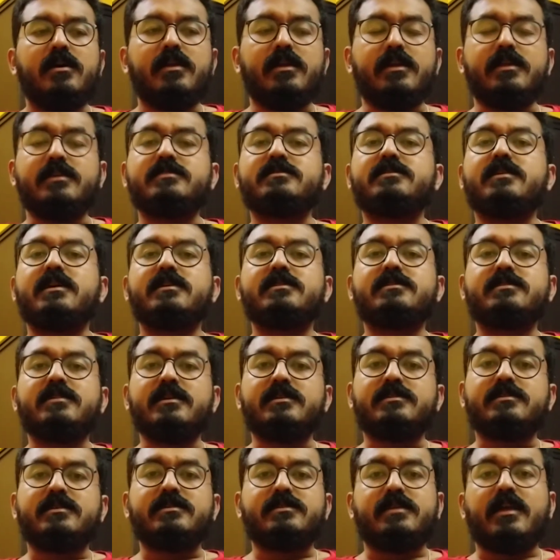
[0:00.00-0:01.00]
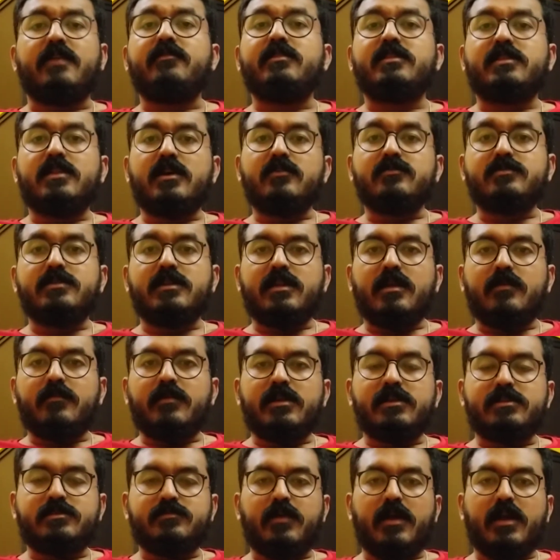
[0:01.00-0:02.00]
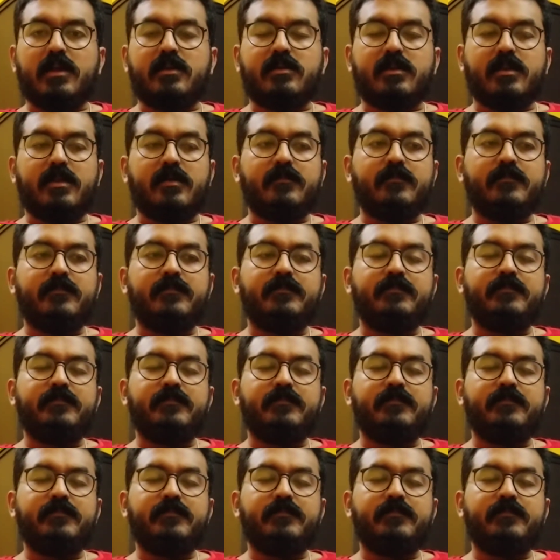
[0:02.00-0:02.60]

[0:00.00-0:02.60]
is just its 7000 mAh battery.